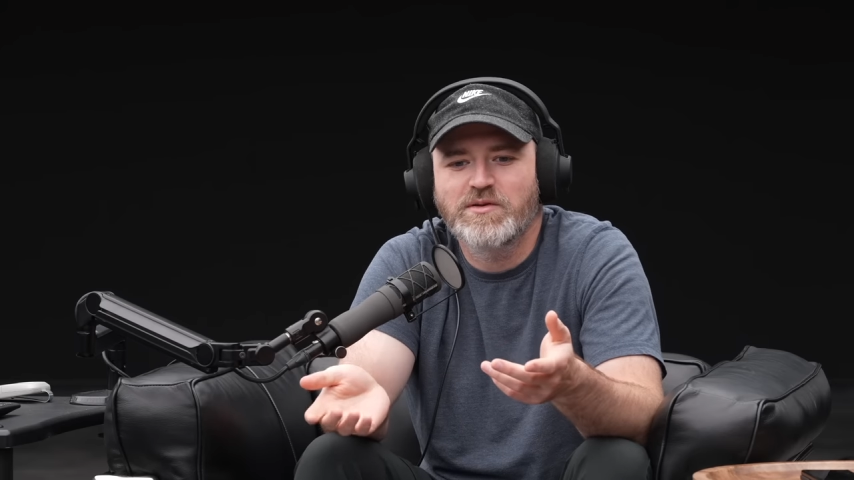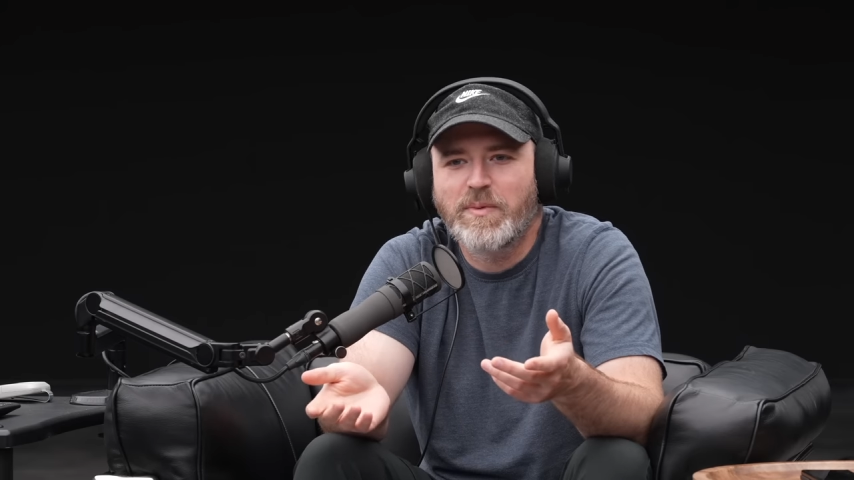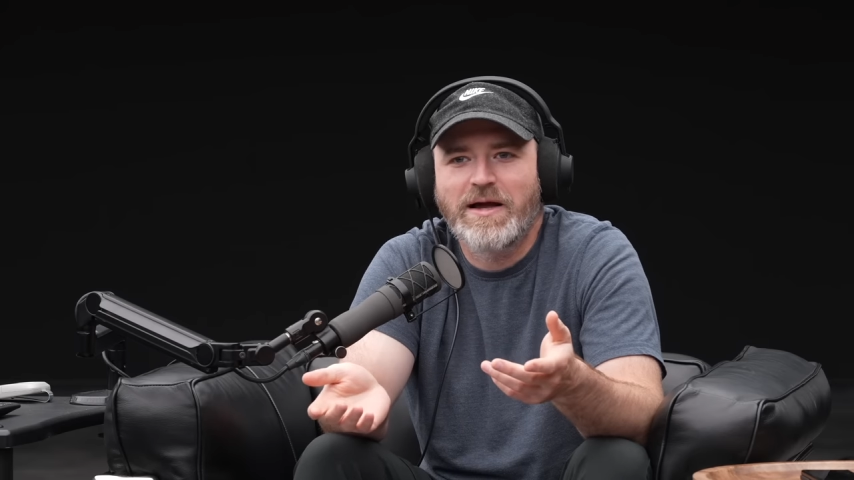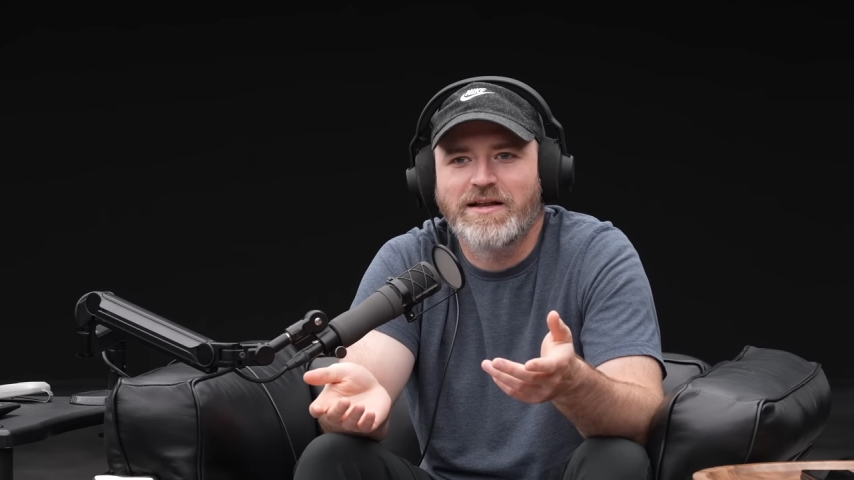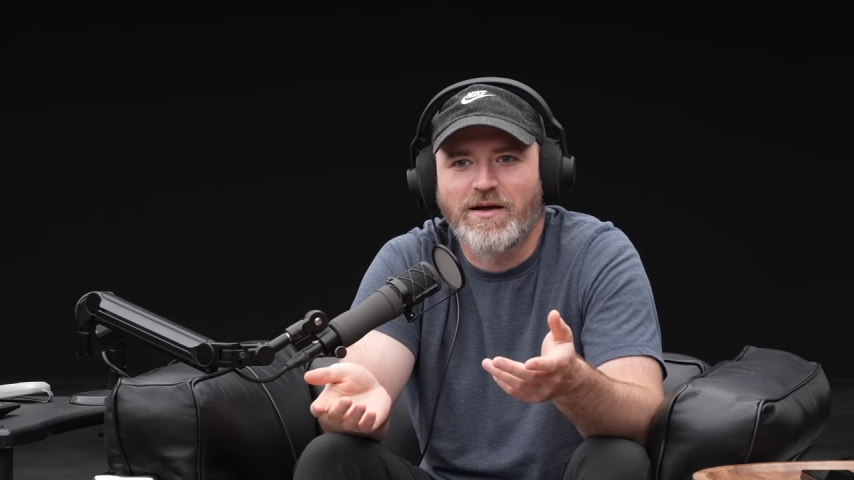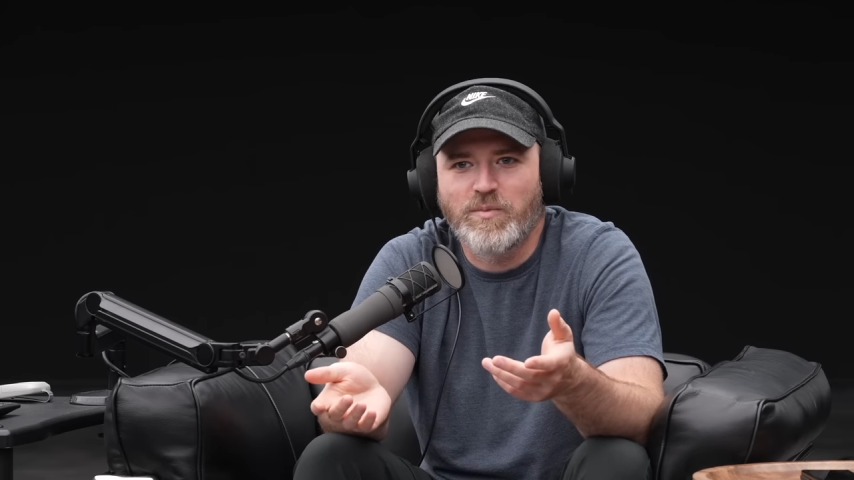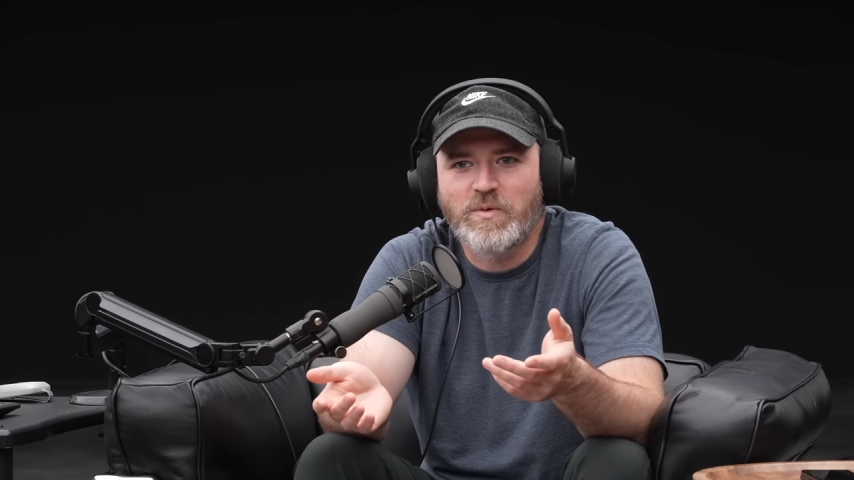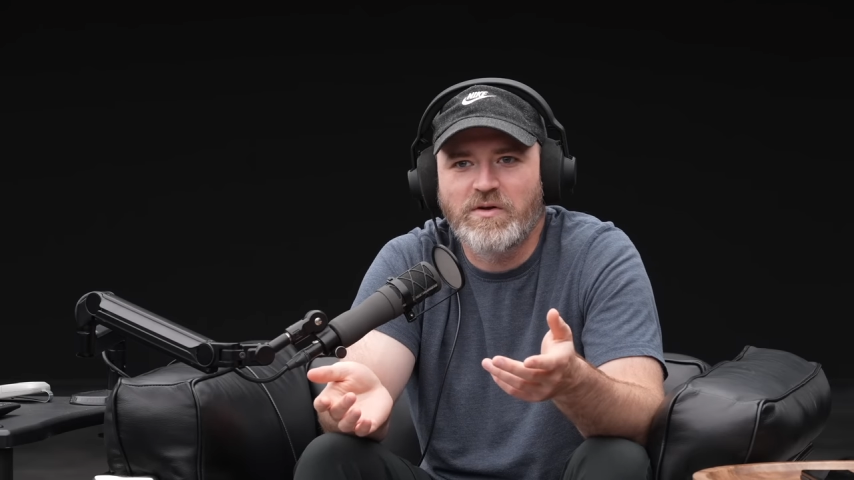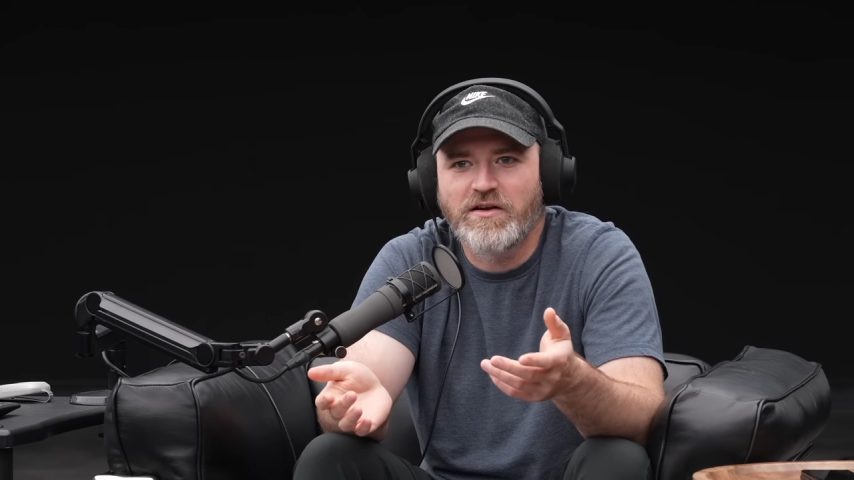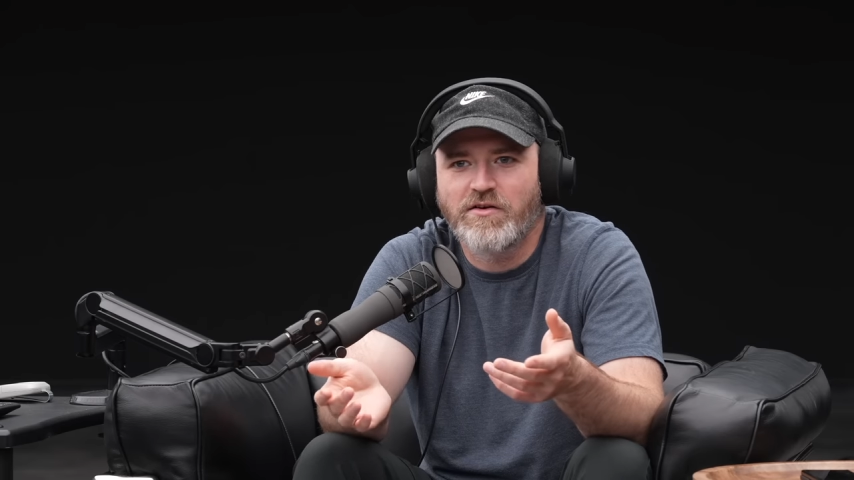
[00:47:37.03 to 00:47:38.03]
the
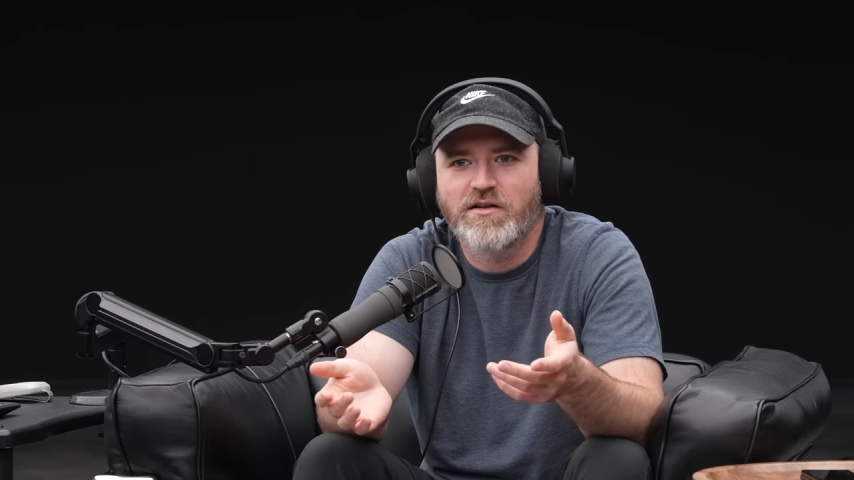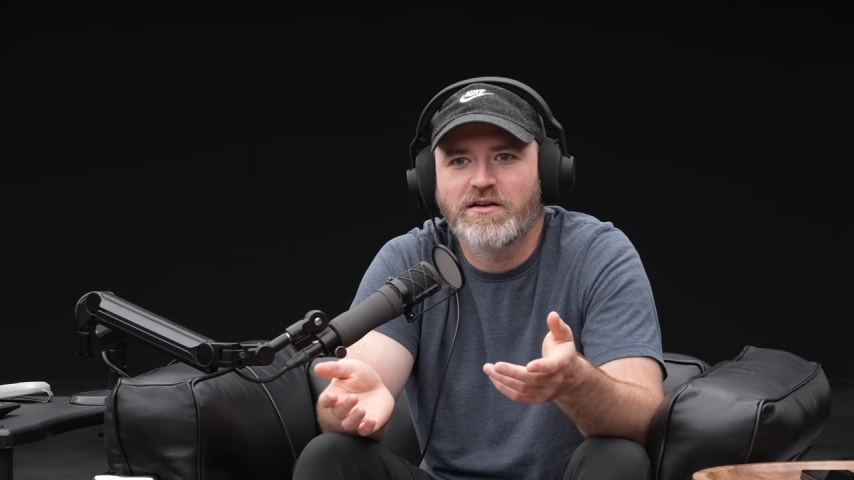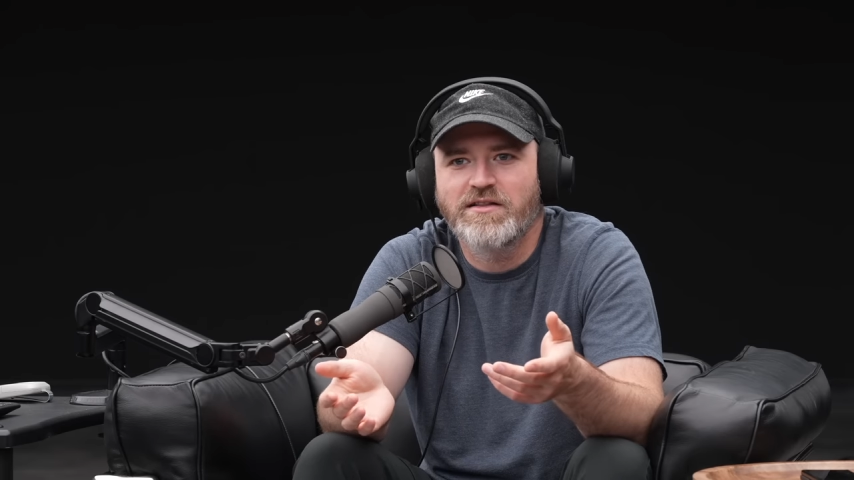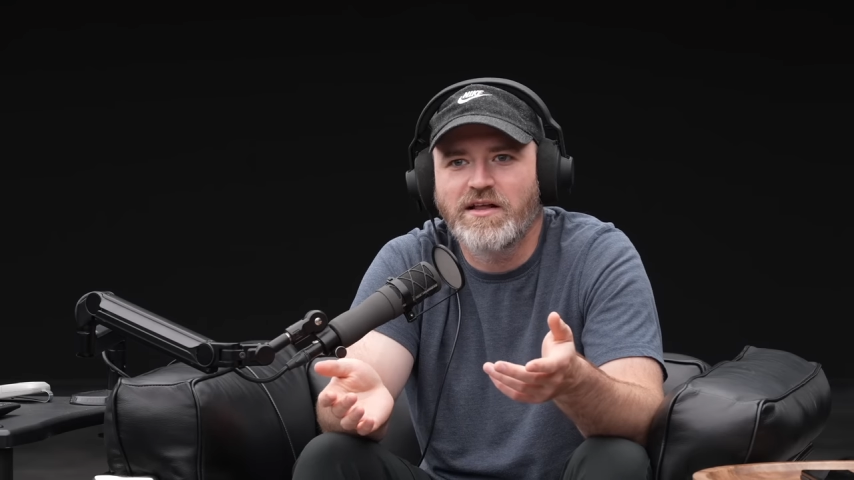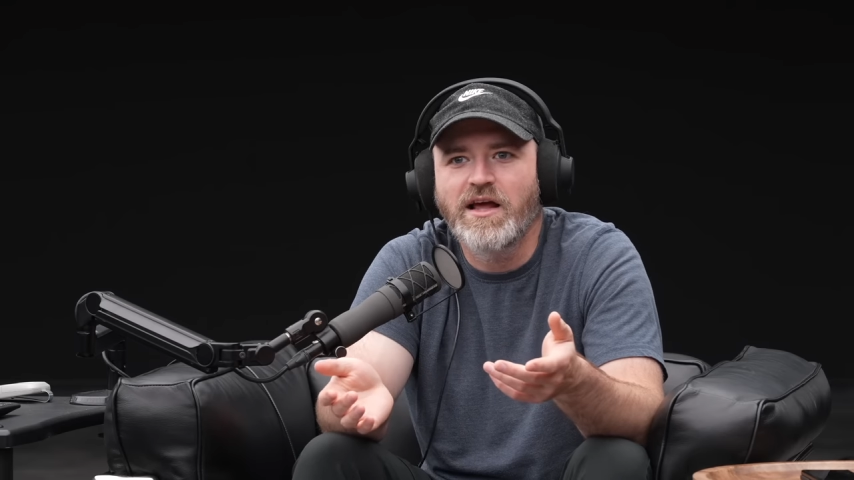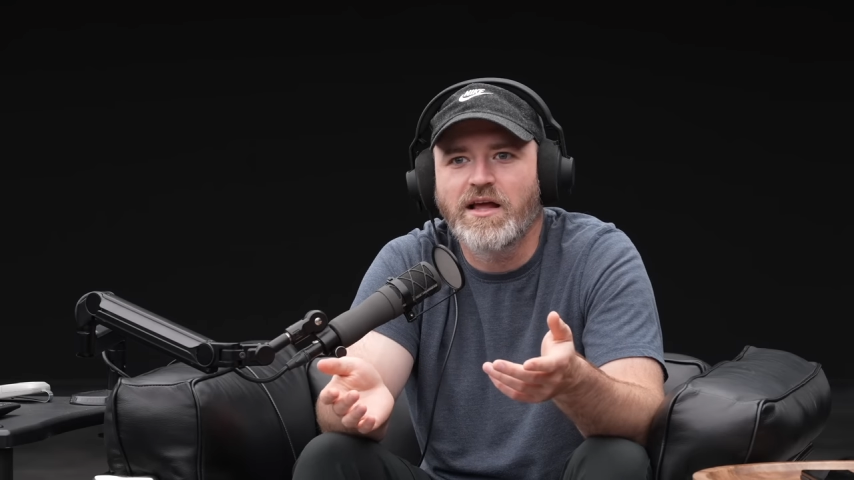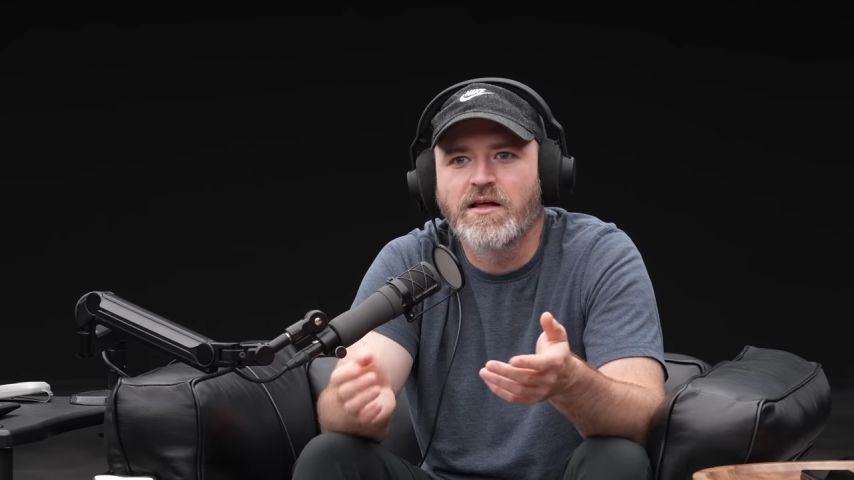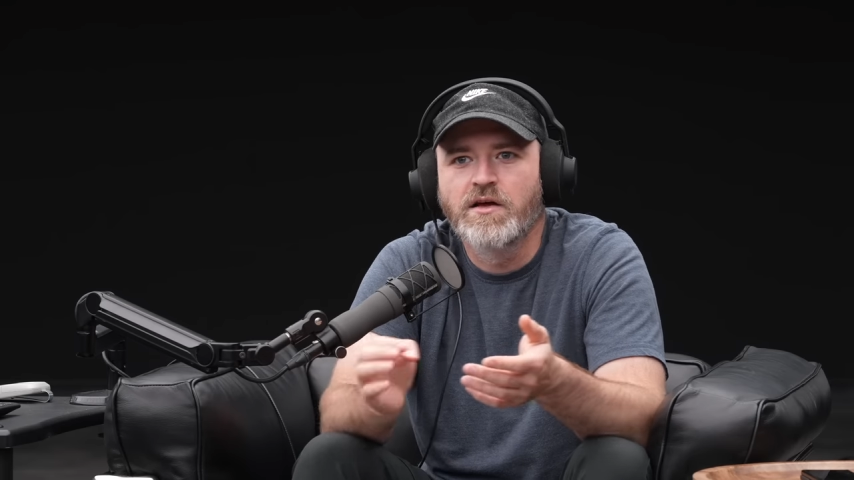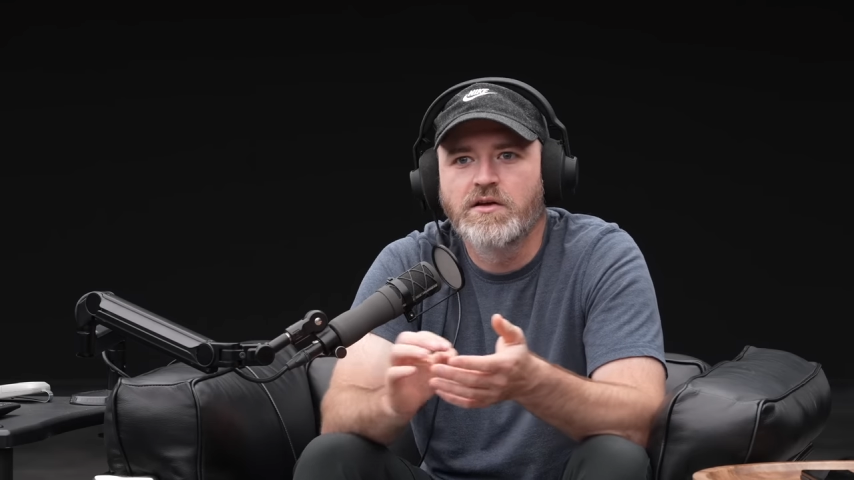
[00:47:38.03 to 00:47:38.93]
pineapple and call it a day.